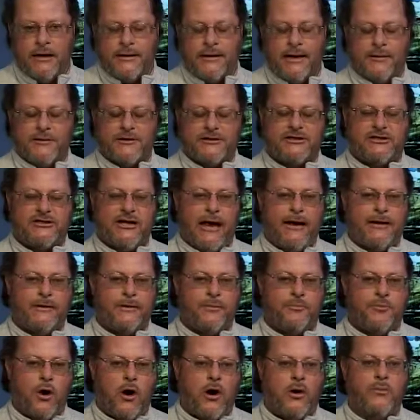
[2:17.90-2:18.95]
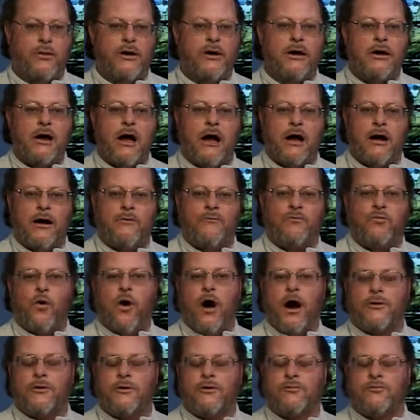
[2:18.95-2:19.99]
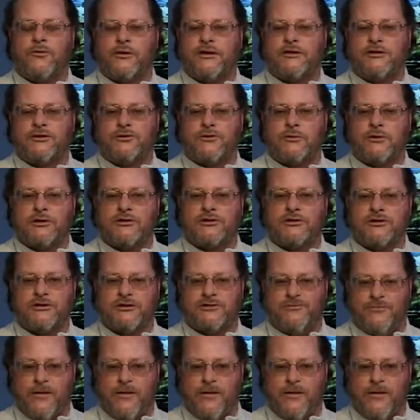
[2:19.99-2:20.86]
Now, the State Department of Water Resources